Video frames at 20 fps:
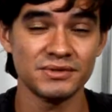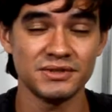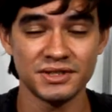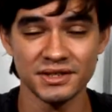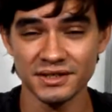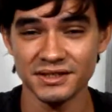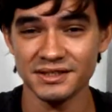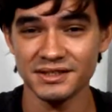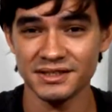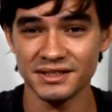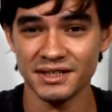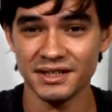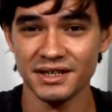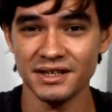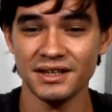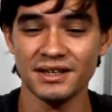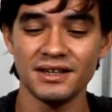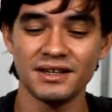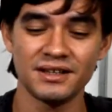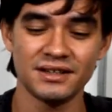just
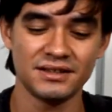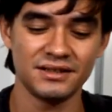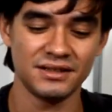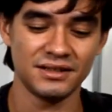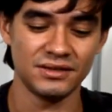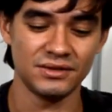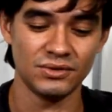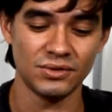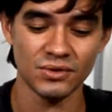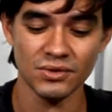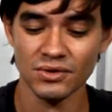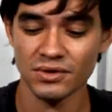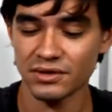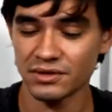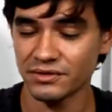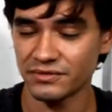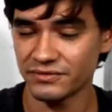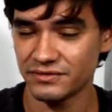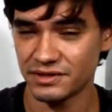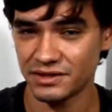say the
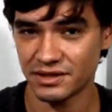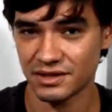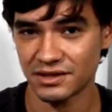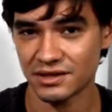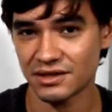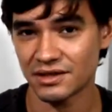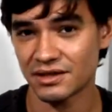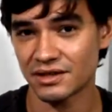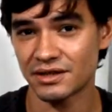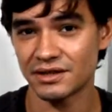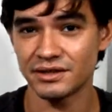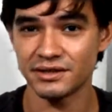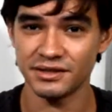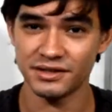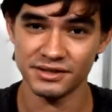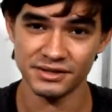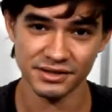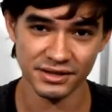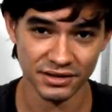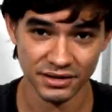door of the car
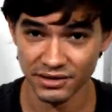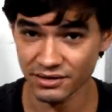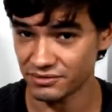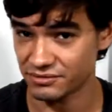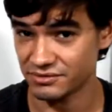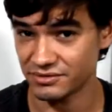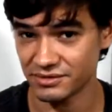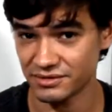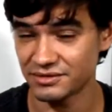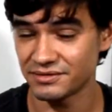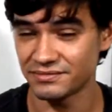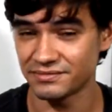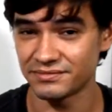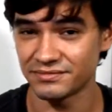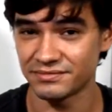is closed.